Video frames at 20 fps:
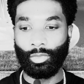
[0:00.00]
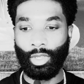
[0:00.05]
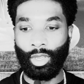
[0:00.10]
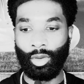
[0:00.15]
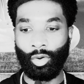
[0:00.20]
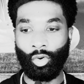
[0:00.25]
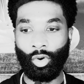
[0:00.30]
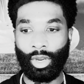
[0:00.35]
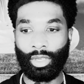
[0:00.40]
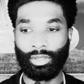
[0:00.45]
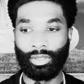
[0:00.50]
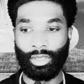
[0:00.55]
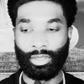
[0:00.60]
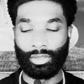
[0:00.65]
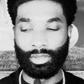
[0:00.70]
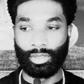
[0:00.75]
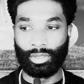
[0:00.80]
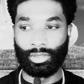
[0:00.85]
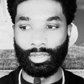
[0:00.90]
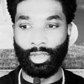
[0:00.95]
and great
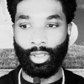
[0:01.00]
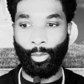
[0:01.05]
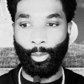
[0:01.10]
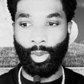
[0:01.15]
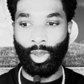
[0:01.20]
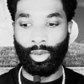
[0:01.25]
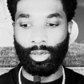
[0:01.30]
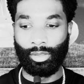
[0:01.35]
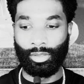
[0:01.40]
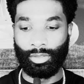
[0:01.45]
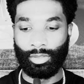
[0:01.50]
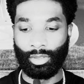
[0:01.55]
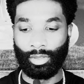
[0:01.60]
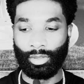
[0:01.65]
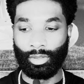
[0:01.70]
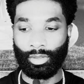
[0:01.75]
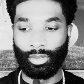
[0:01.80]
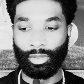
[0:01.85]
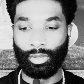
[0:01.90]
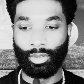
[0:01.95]
things to say about each
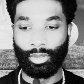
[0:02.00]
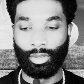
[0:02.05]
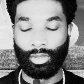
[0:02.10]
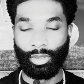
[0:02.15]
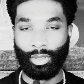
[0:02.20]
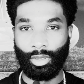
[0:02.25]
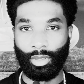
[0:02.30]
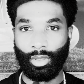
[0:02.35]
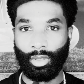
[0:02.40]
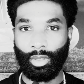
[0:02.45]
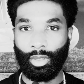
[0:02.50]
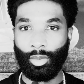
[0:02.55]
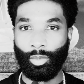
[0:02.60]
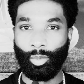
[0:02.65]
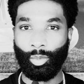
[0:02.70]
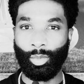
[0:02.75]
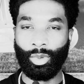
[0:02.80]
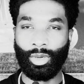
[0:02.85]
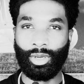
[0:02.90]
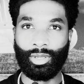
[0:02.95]
other.
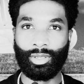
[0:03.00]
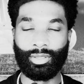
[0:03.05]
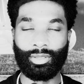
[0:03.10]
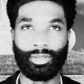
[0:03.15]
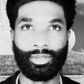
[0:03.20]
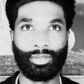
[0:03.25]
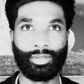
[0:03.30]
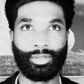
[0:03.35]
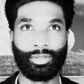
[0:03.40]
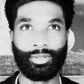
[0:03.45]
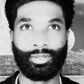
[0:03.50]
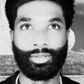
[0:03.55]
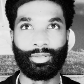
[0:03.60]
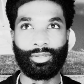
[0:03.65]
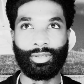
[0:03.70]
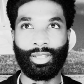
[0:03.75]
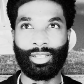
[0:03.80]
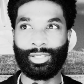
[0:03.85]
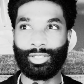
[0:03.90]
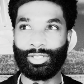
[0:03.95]
But
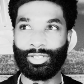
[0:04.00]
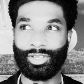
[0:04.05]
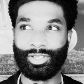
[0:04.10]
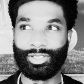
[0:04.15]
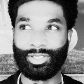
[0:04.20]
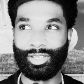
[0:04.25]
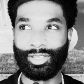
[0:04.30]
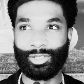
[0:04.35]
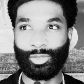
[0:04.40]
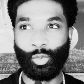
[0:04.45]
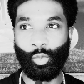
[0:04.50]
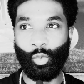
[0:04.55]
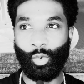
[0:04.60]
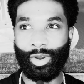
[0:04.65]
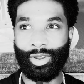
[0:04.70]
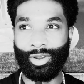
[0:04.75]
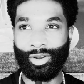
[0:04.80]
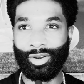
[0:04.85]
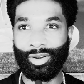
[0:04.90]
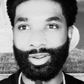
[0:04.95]
it's
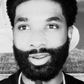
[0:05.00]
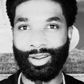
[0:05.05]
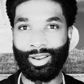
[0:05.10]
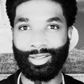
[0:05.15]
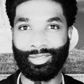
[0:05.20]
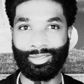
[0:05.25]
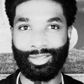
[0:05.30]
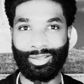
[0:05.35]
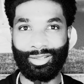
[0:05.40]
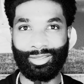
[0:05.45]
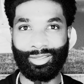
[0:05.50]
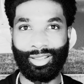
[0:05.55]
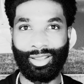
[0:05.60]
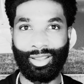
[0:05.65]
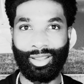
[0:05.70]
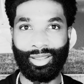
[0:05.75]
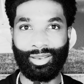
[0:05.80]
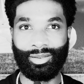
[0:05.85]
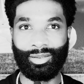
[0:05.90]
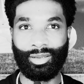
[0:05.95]
weird. And I think
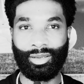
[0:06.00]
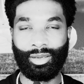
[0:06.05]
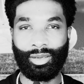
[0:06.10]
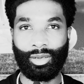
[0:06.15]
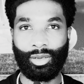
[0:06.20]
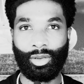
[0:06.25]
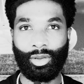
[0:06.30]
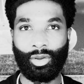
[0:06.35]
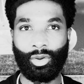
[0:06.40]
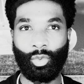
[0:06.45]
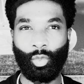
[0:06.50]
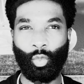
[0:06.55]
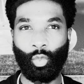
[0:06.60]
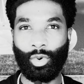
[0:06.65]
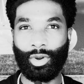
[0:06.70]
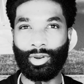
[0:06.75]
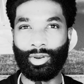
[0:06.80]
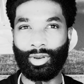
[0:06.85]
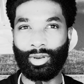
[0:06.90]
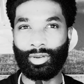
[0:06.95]
that
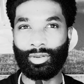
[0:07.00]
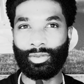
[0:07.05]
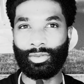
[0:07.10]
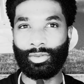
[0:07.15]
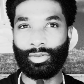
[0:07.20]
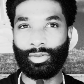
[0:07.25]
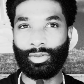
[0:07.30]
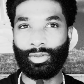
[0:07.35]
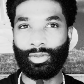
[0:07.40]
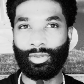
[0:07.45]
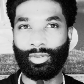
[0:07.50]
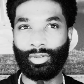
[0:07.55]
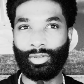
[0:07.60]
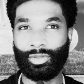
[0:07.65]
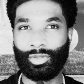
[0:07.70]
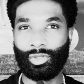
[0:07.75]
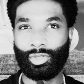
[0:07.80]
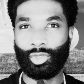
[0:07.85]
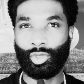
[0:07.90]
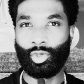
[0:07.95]
we're
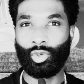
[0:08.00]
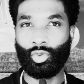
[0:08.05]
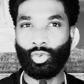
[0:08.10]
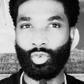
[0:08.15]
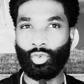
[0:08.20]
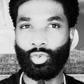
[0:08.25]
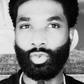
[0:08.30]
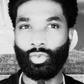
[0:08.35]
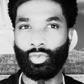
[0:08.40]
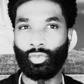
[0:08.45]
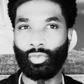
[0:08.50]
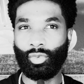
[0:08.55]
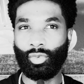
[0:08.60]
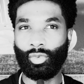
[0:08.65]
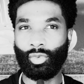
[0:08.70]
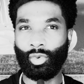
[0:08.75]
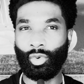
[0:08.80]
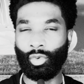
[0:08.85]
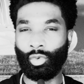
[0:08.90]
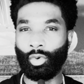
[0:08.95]
too
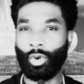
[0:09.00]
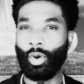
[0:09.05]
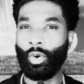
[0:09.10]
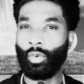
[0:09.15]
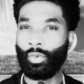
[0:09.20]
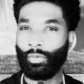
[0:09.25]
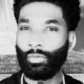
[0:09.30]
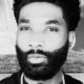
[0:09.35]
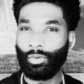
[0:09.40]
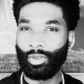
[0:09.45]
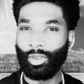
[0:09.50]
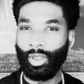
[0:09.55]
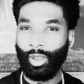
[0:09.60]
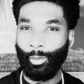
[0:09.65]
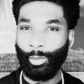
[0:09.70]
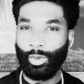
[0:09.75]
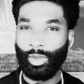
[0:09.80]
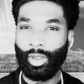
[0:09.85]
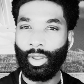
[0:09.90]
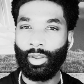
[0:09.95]
grown for
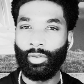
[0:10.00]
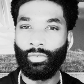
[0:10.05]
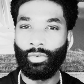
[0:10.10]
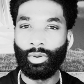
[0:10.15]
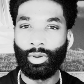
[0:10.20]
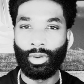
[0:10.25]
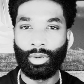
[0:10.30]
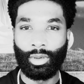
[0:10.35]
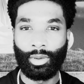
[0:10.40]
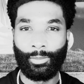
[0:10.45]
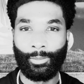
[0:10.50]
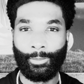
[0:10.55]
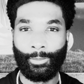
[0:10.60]
that behavior,